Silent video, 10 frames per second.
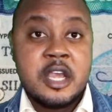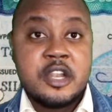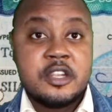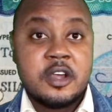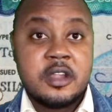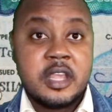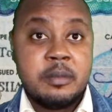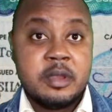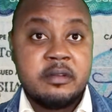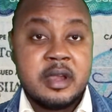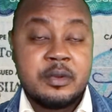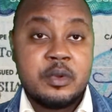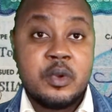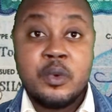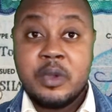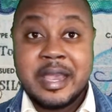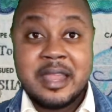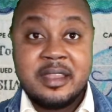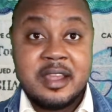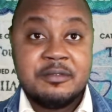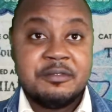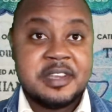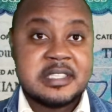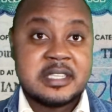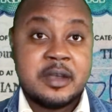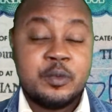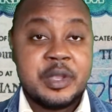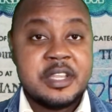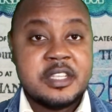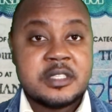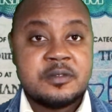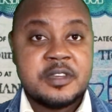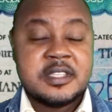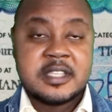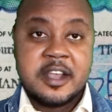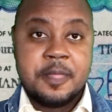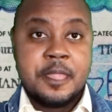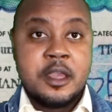non-immigrant or guardian visa. With this visa,